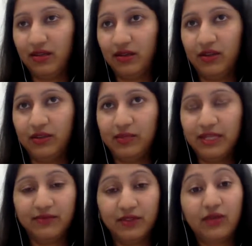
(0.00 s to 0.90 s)
on the
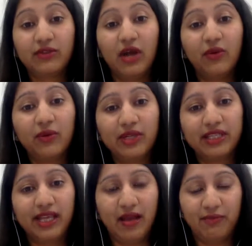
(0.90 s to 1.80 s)
Play without
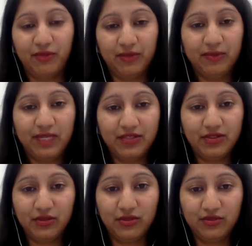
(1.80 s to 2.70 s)
downloading the app from the Play
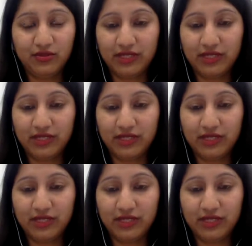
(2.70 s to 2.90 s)
Store.